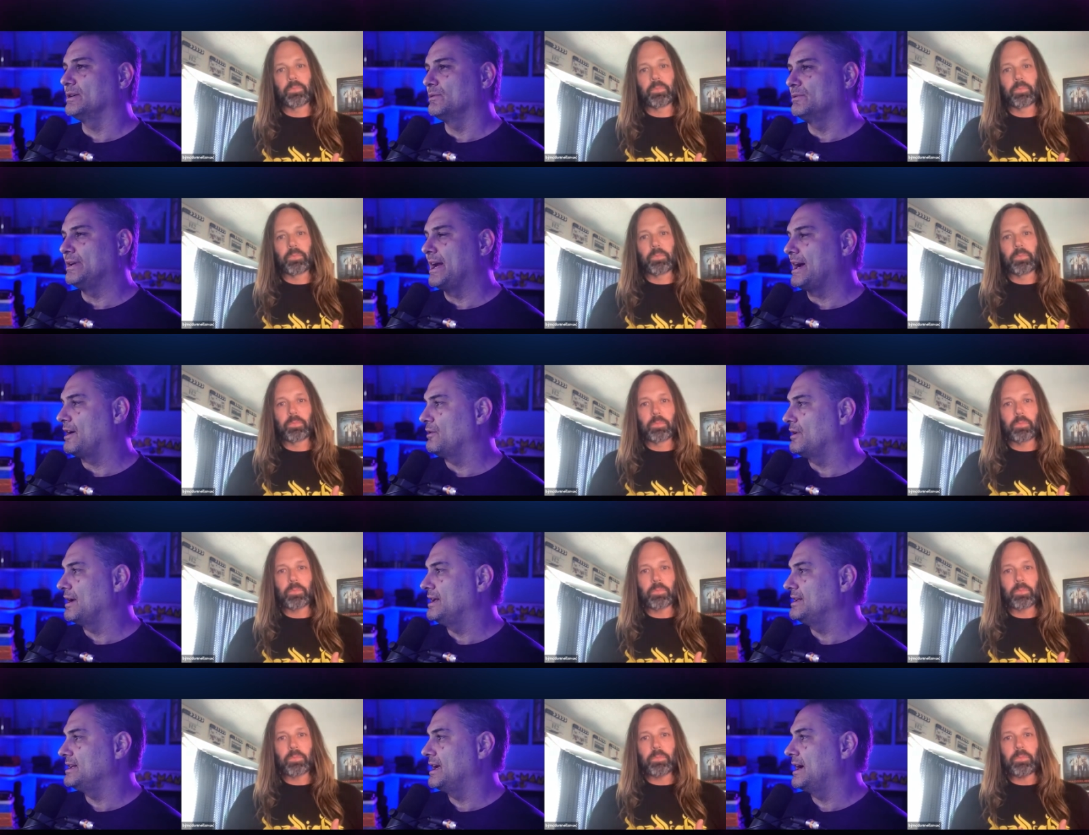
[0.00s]
Speaker 1: Now,
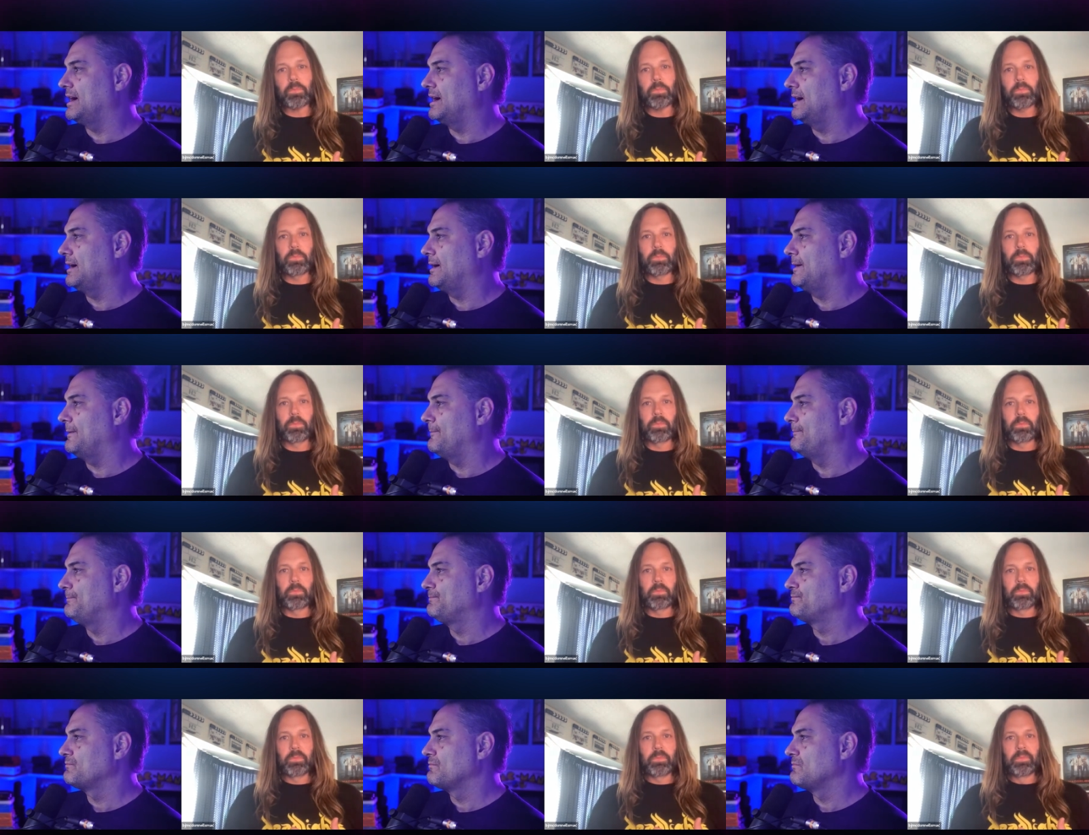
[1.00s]
it, um,
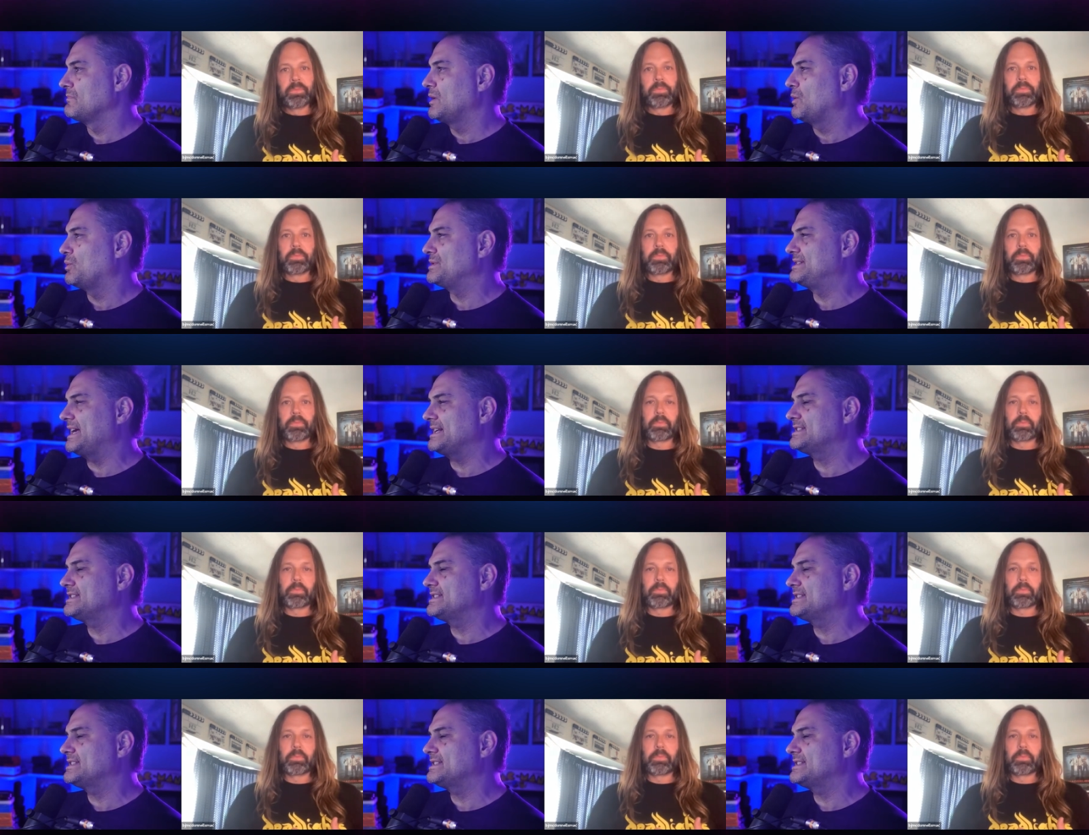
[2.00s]
was that